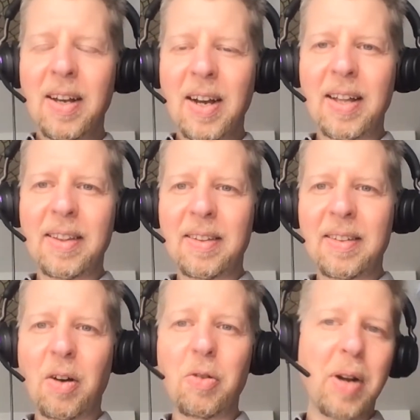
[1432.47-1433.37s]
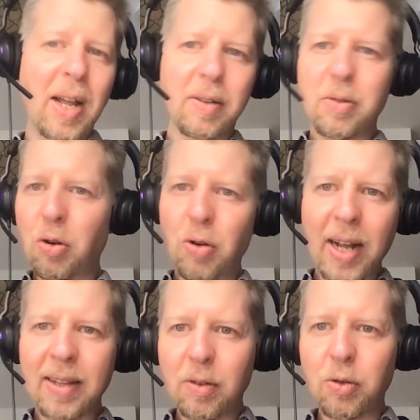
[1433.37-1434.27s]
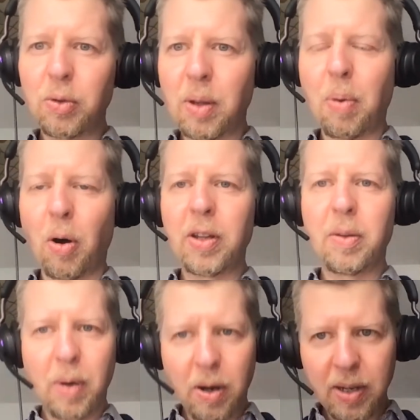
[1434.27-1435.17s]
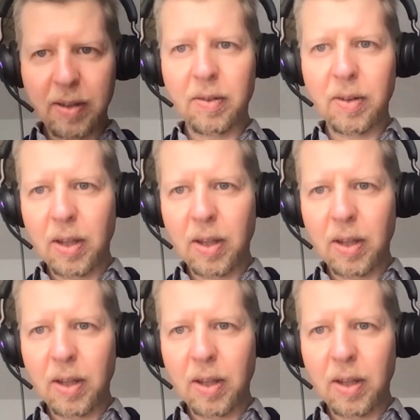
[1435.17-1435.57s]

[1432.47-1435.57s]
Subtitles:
and correct to the point where it's